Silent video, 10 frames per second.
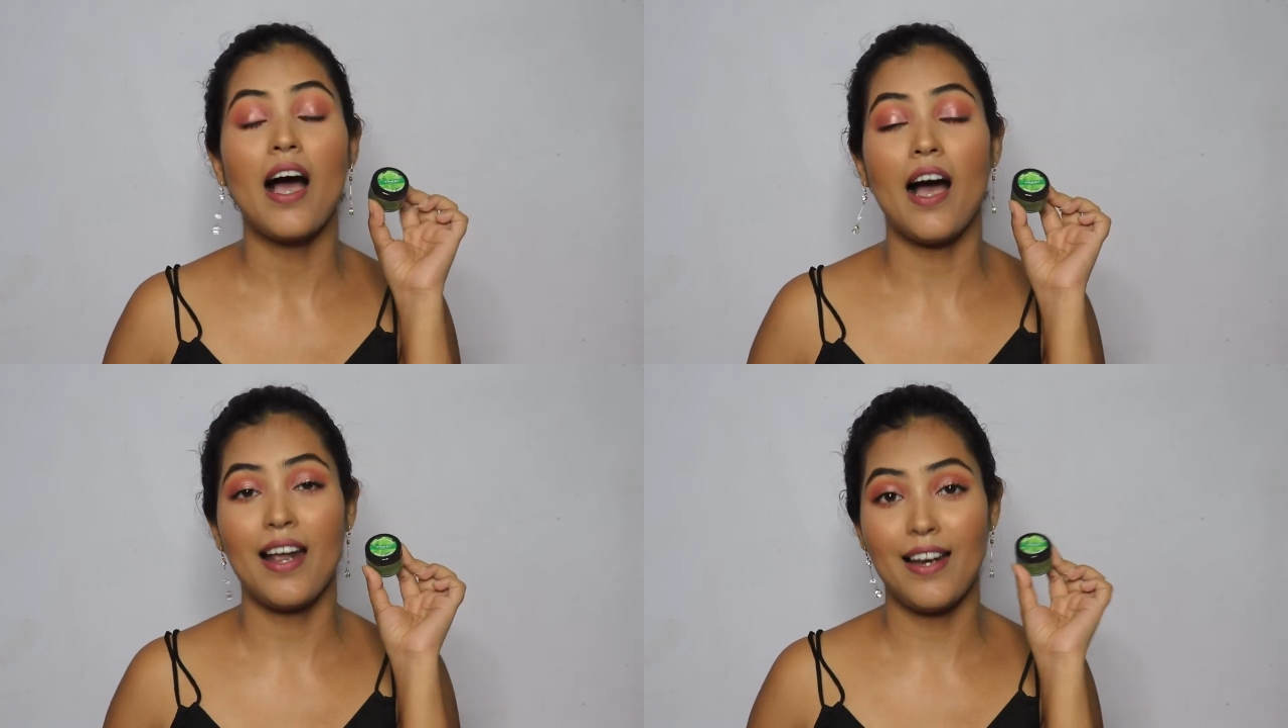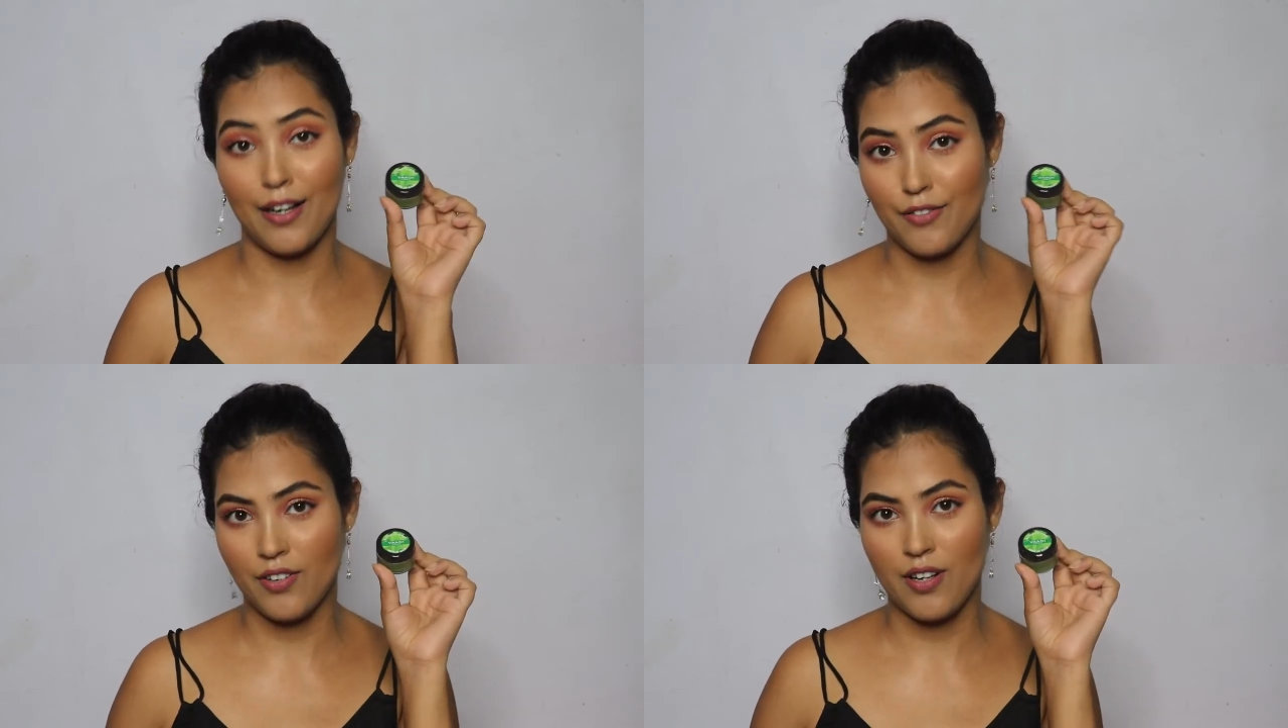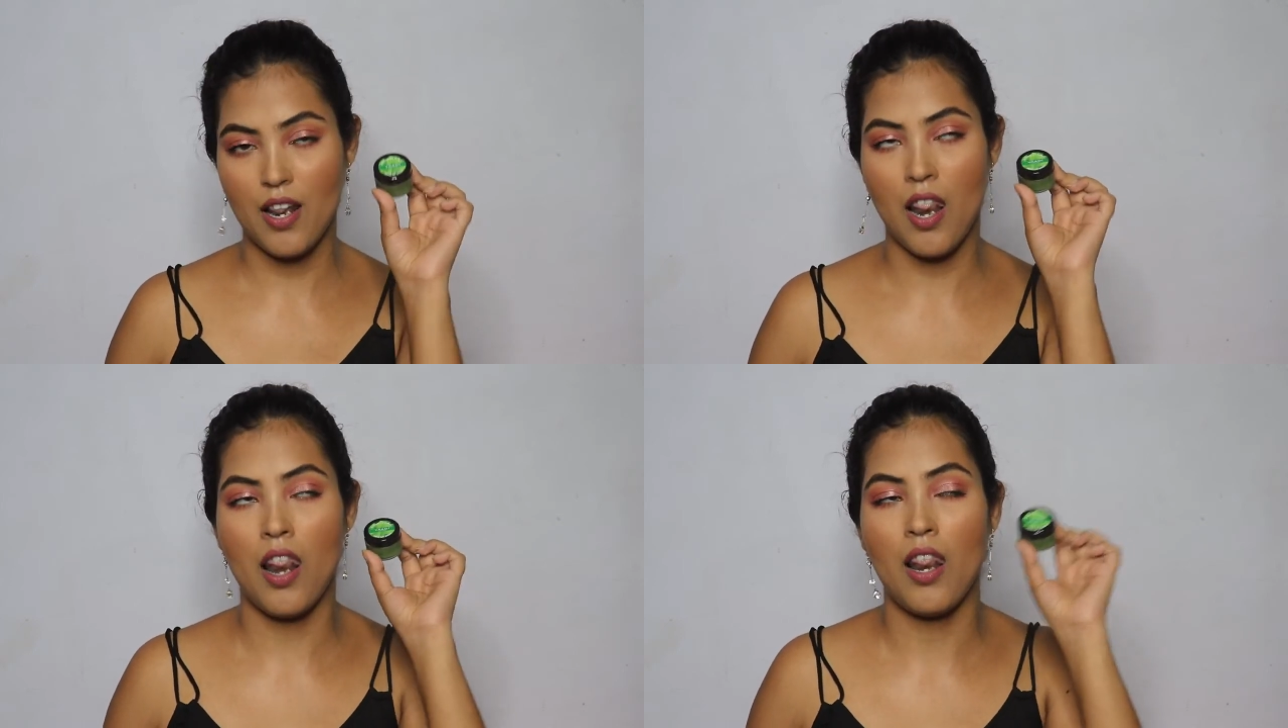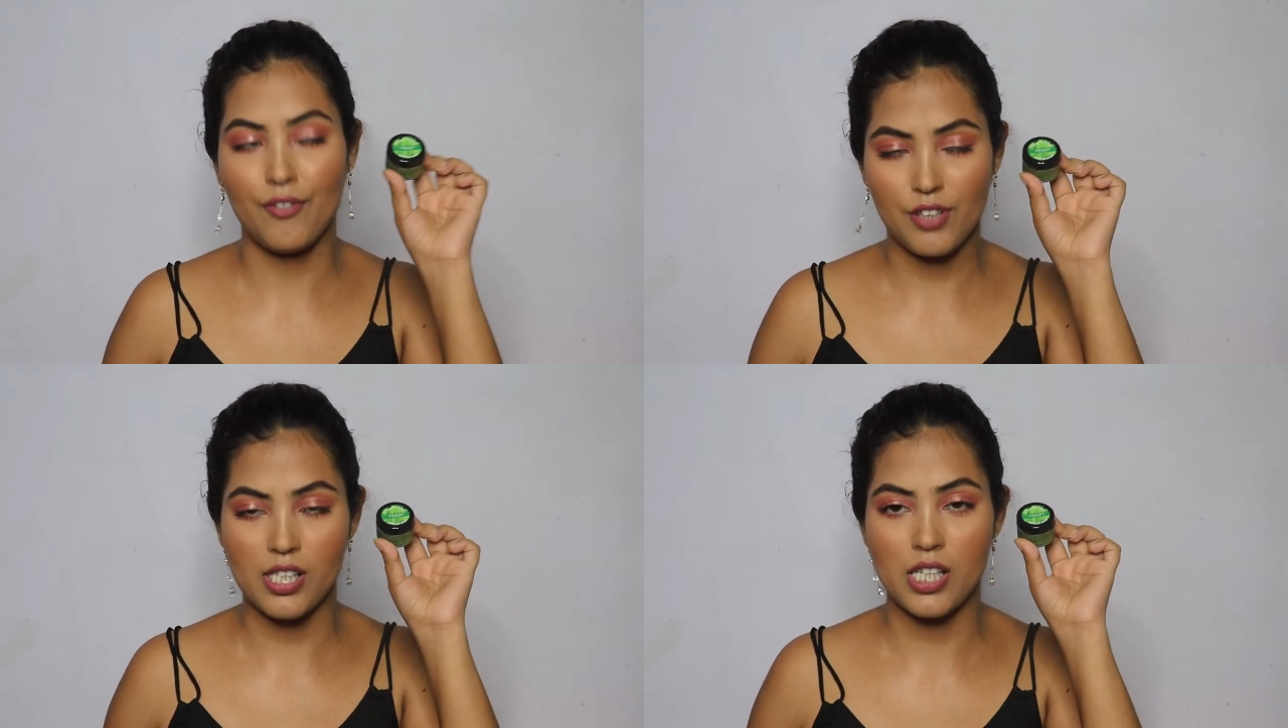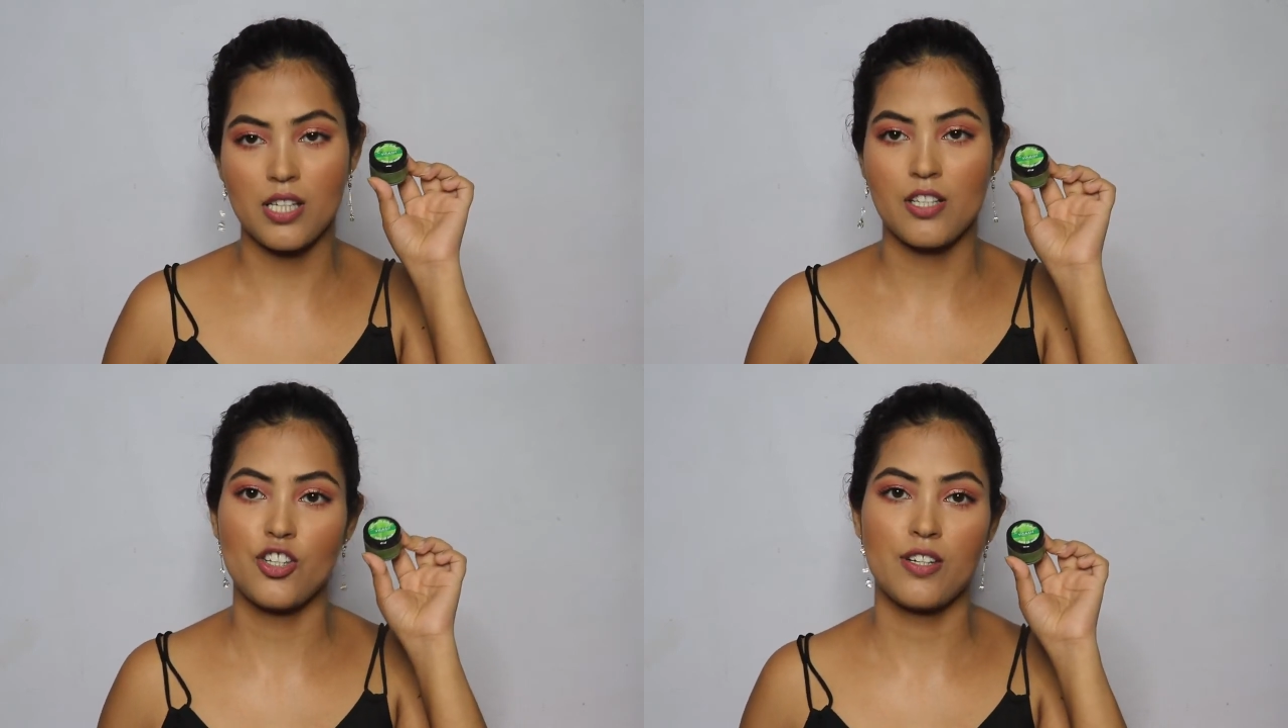I love
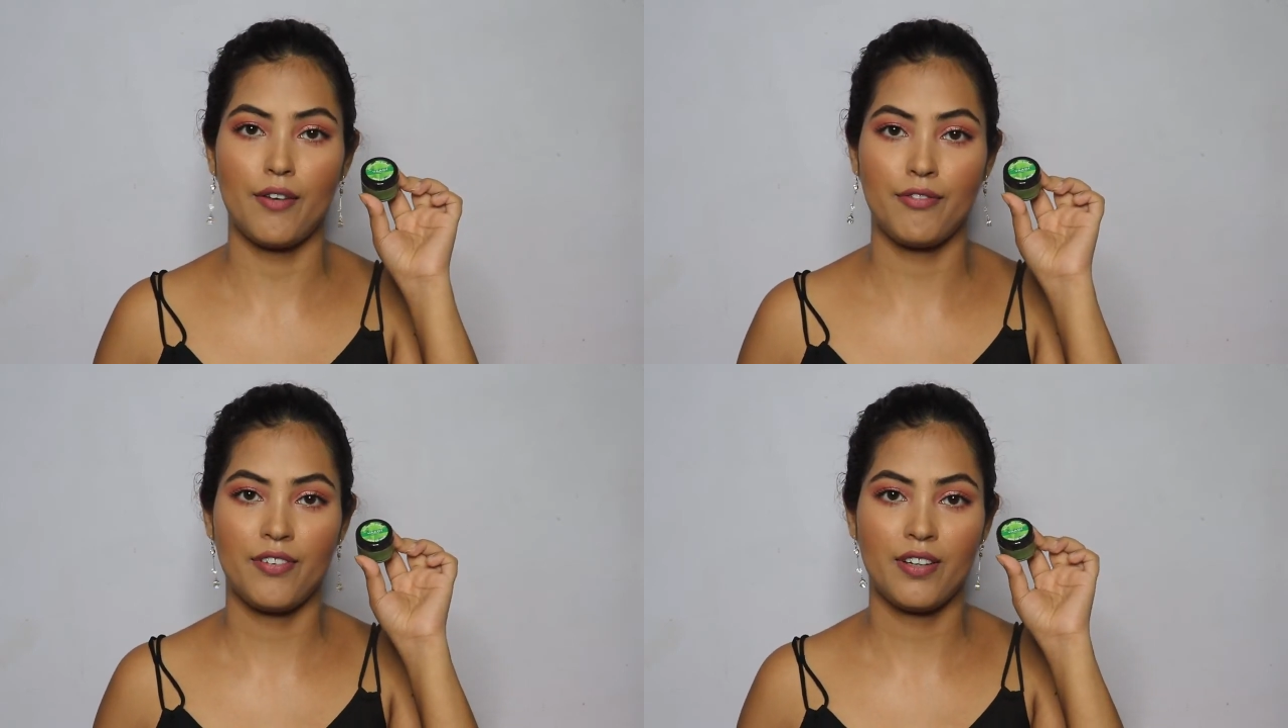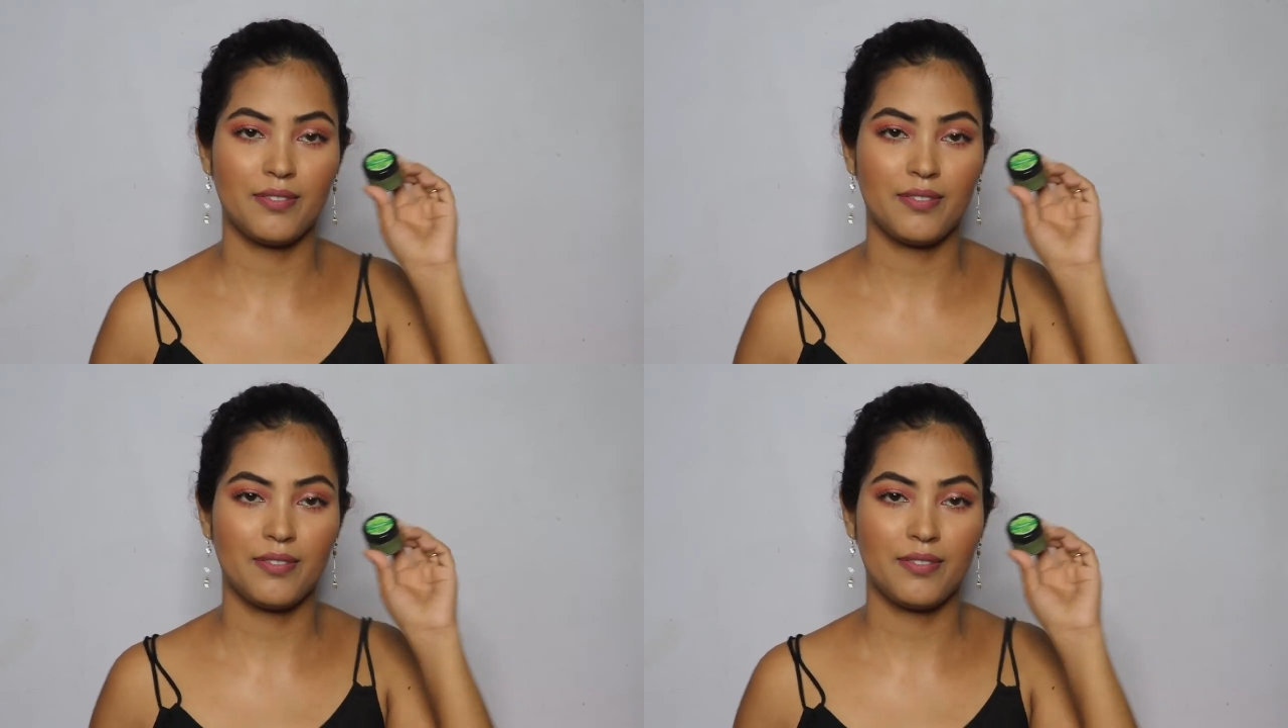this stuff.